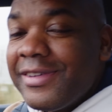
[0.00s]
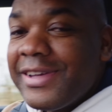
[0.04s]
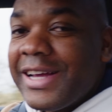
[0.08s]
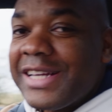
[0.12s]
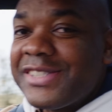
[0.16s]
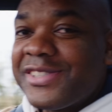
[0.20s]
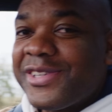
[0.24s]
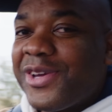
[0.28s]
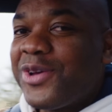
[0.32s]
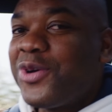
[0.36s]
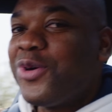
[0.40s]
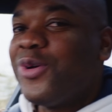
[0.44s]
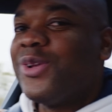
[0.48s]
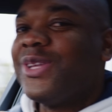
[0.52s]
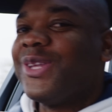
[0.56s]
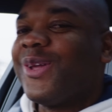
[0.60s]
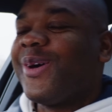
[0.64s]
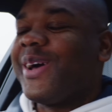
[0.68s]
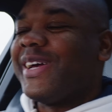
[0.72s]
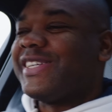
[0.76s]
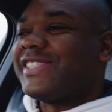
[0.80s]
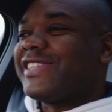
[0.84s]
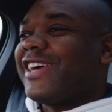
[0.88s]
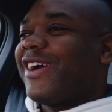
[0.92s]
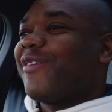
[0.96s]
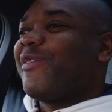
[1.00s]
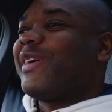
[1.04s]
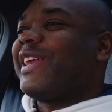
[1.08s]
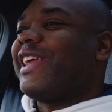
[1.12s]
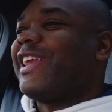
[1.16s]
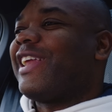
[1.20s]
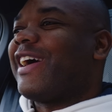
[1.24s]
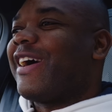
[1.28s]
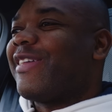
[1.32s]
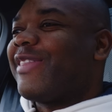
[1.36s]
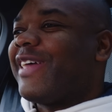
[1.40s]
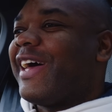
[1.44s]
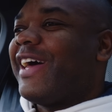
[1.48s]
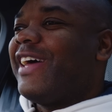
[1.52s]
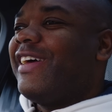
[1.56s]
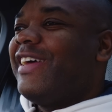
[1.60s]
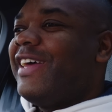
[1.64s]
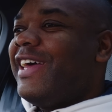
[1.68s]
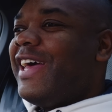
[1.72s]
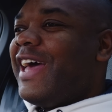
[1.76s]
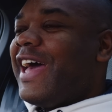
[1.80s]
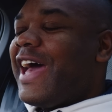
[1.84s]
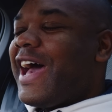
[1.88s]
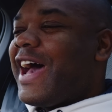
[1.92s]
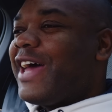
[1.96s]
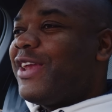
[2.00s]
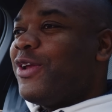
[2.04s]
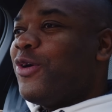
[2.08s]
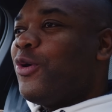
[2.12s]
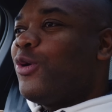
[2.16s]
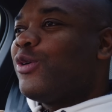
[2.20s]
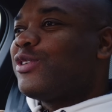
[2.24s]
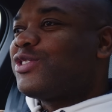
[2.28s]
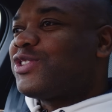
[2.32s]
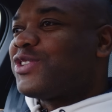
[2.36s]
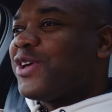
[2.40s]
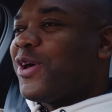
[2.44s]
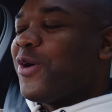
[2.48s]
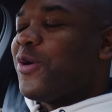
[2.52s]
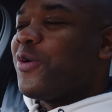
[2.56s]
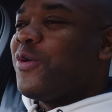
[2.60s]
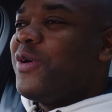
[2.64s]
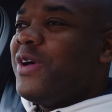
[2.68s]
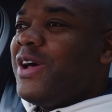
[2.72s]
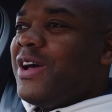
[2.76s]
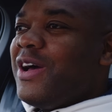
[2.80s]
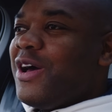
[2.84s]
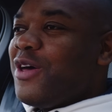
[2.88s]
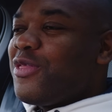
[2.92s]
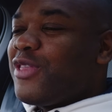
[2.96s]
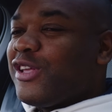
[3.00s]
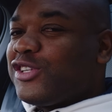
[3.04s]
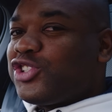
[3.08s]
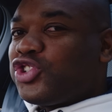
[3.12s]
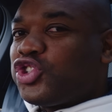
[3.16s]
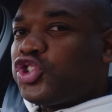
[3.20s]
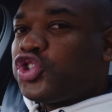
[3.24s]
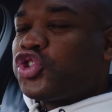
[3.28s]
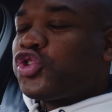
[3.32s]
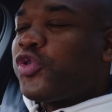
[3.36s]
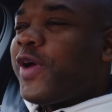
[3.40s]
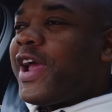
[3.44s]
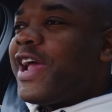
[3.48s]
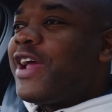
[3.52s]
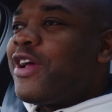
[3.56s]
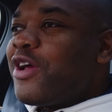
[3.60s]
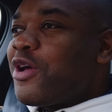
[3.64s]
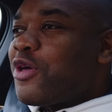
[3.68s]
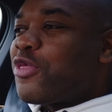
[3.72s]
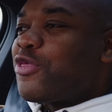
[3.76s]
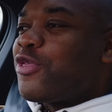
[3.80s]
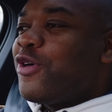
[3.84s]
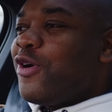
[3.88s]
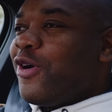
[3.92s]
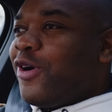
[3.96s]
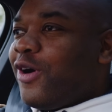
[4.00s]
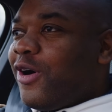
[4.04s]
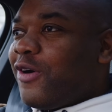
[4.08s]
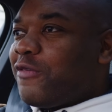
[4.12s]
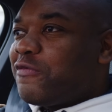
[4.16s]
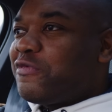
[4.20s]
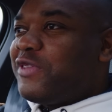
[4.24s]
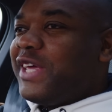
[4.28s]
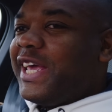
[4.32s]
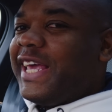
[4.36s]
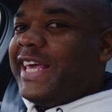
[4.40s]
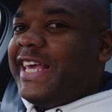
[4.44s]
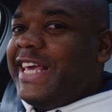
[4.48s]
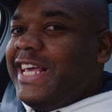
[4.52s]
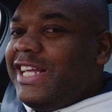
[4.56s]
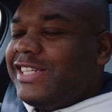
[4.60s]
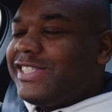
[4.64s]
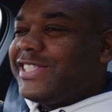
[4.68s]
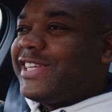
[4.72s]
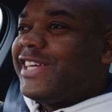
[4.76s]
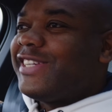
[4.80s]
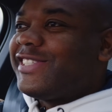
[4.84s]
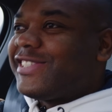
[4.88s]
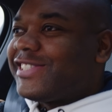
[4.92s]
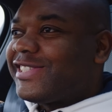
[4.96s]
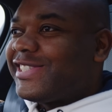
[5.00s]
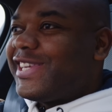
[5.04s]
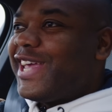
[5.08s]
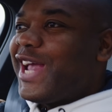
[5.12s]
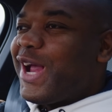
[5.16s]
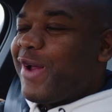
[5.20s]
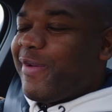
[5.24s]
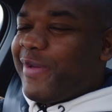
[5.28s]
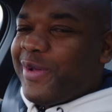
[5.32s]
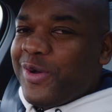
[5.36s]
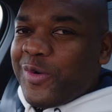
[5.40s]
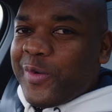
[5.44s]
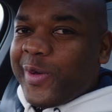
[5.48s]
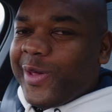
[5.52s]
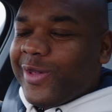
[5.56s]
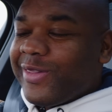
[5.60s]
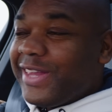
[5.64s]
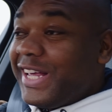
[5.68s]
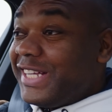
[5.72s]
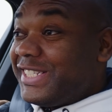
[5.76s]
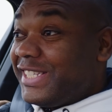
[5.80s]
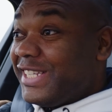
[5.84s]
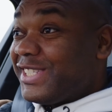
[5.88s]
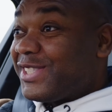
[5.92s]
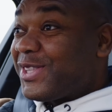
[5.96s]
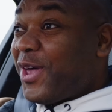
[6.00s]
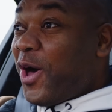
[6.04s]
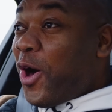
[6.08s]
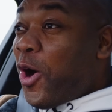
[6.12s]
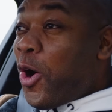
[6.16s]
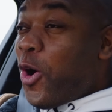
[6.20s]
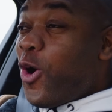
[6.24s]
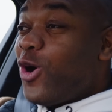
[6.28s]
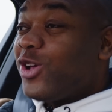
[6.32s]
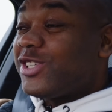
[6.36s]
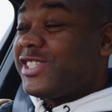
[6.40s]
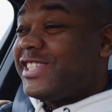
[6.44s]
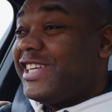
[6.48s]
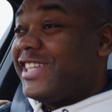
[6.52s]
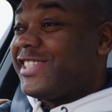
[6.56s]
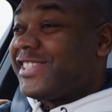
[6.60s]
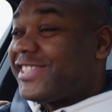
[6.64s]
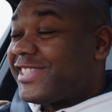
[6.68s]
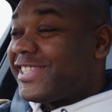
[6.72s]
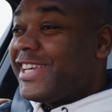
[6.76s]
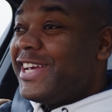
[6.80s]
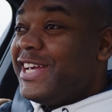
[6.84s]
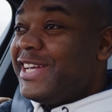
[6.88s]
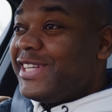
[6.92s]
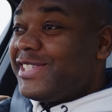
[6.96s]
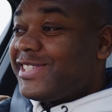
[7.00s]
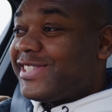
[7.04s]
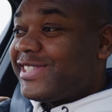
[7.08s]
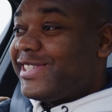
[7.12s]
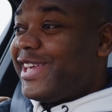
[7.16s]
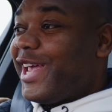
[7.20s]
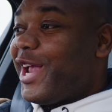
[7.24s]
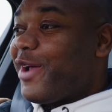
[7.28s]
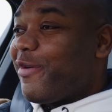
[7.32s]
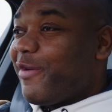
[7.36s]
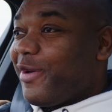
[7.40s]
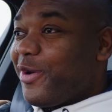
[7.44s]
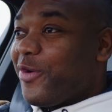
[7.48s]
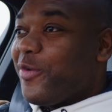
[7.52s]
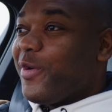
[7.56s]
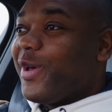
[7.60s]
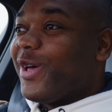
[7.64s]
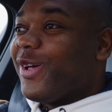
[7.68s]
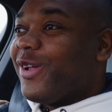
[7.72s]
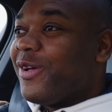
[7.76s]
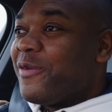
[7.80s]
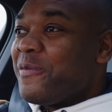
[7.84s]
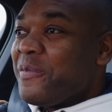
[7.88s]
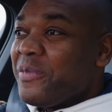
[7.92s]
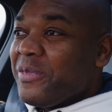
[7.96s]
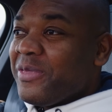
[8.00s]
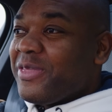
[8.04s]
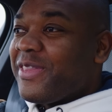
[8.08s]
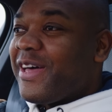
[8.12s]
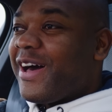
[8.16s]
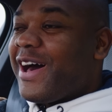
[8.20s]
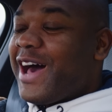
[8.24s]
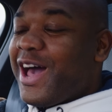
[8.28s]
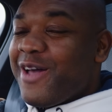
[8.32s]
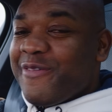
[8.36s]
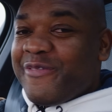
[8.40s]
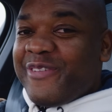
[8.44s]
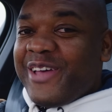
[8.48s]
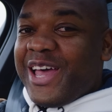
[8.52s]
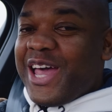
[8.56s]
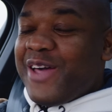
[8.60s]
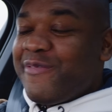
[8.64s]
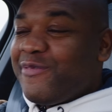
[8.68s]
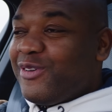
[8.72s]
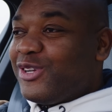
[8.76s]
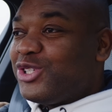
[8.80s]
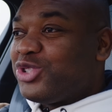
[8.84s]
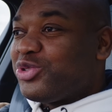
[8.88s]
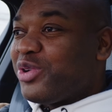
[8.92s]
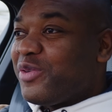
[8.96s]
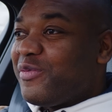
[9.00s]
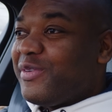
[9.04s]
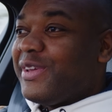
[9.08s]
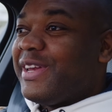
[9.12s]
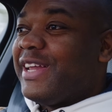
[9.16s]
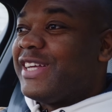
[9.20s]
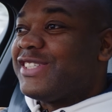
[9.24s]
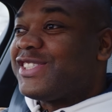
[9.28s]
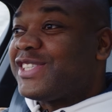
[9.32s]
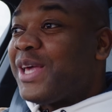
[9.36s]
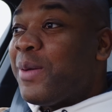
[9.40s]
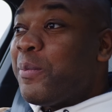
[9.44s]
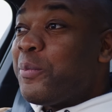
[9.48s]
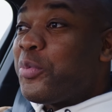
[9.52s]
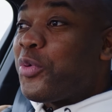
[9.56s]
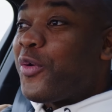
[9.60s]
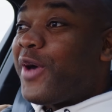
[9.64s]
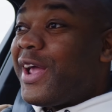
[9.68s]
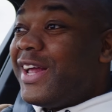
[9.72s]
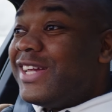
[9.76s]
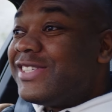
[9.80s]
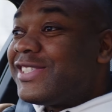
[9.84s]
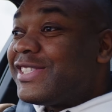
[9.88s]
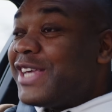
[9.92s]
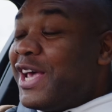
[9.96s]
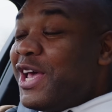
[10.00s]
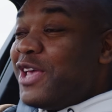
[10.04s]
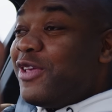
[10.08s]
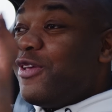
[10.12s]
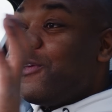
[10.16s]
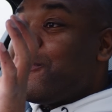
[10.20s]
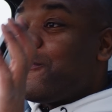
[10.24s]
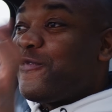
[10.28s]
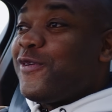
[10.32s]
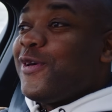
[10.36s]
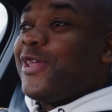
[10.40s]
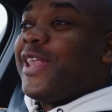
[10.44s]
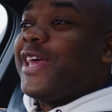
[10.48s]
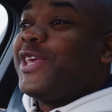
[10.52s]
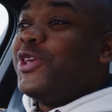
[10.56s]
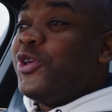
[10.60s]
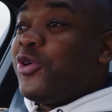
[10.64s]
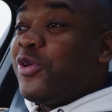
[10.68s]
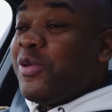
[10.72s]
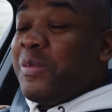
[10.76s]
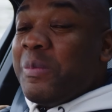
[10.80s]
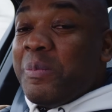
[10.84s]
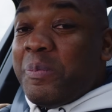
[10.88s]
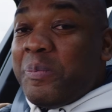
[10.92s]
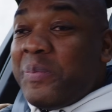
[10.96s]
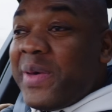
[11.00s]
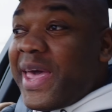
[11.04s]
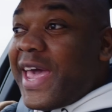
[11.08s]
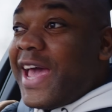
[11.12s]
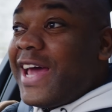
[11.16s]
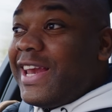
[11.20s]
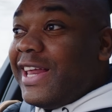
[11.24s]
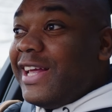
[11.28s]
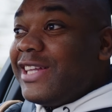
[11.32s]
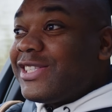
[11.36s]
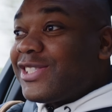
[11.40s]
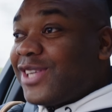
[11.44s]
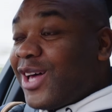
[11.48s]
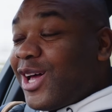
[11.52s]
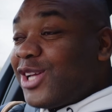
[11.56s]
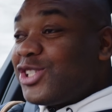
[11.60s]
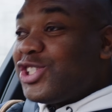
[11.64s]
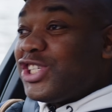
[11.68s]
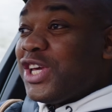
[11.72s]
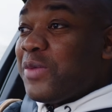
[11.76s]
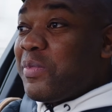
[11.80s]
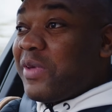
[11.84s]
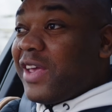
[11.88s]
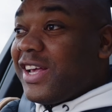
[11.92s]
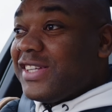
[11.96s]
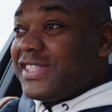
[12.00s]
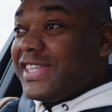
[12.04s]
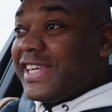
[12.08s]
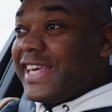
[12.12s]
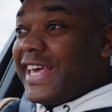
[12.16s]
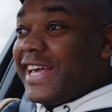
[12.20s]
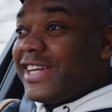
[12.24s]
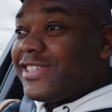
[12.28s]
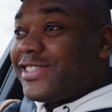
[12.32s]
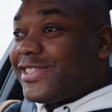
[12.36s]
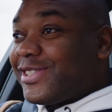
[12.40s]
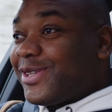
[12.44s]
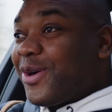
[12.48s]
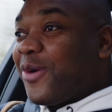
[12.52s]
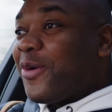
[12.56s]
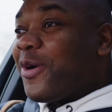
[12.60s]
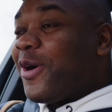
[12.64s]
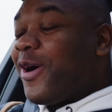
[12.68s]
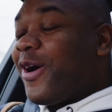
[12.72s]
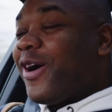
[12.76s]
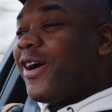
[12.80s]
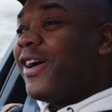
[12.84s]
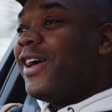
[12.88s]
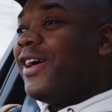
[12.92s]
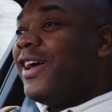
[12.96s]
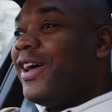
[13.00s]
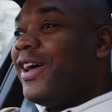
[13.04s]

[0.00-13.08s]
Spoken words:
That's a cool noise. I really like that. And also the strength of the heated steering wheel. This is the hottest steering wheel that I've ever driven. At some points, you feel like you can barely touch it because it gets so hot.